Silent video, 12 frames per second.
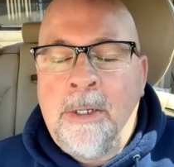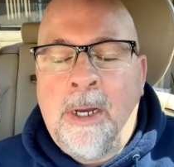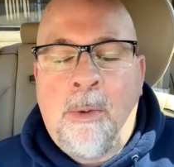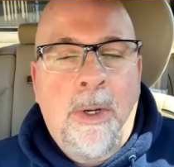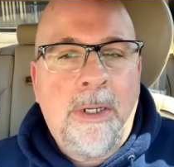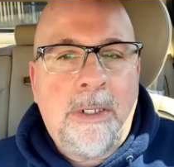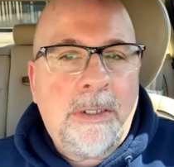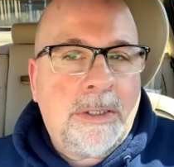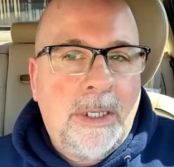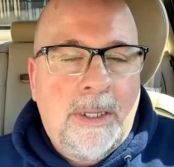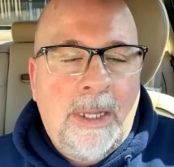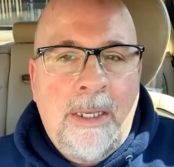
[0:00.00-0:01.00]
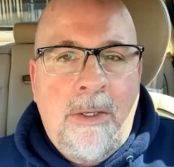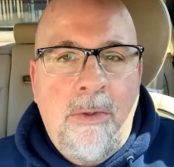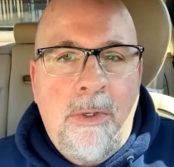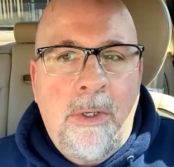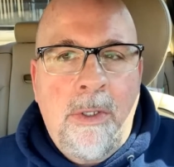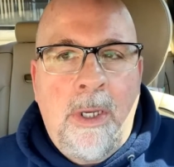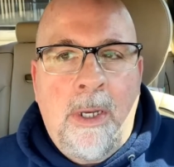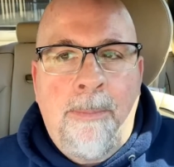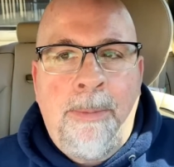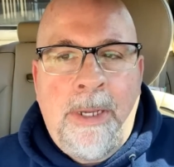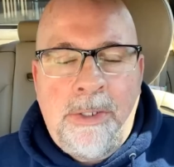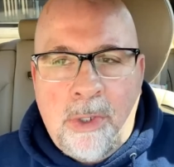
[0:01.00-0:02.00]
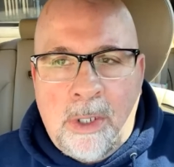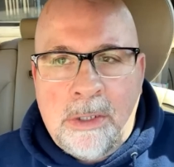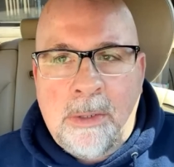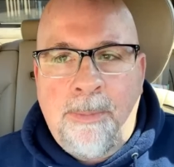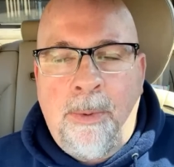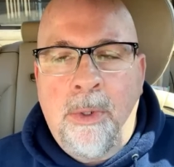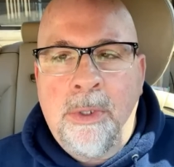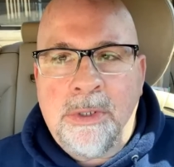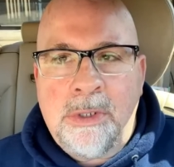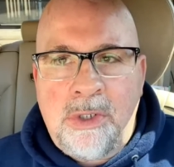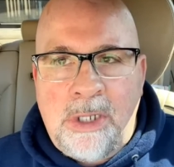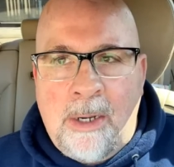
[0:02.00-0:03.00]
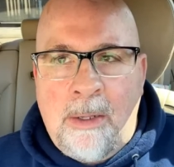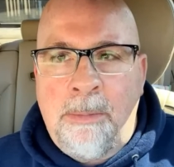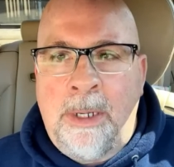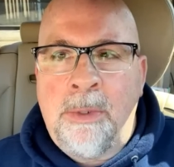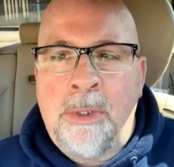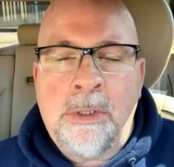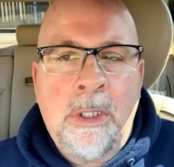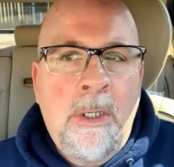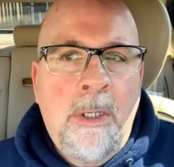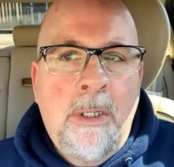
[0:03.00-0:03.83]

I wanted to say thank you to the Patreon supporters, the channel members,